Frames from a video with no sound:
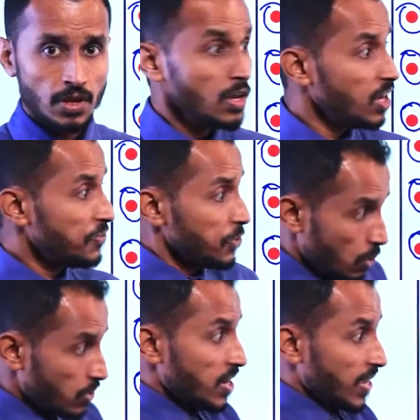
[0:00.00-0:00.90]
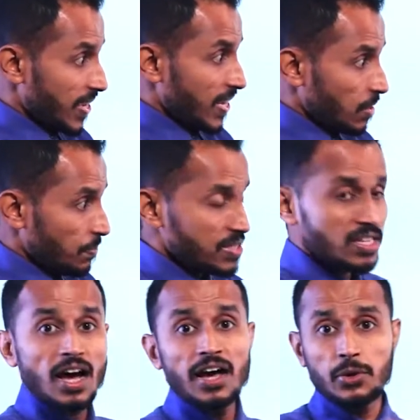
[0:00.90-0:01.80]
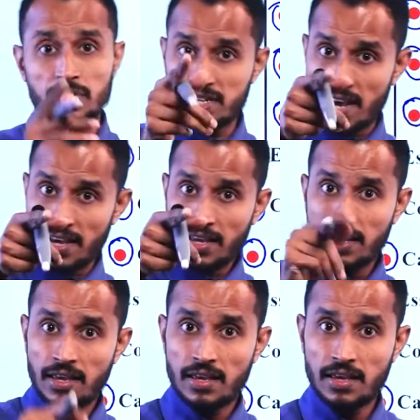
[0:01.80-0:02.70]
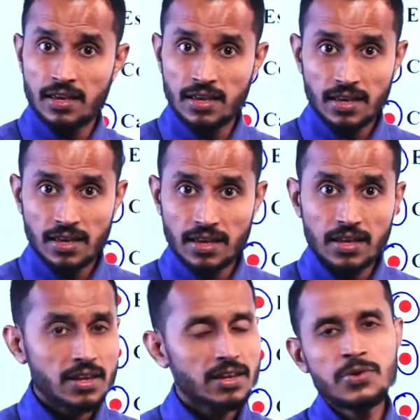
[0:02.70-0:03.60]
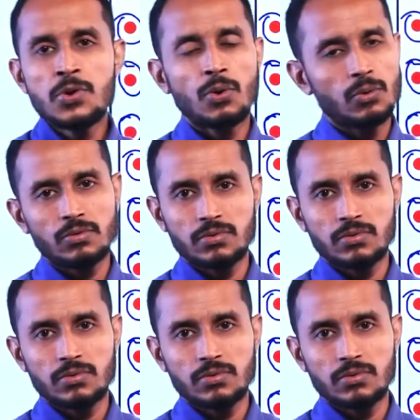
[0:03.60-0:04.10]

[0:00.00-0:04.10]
If you don't get the pizza, are you going to die? No.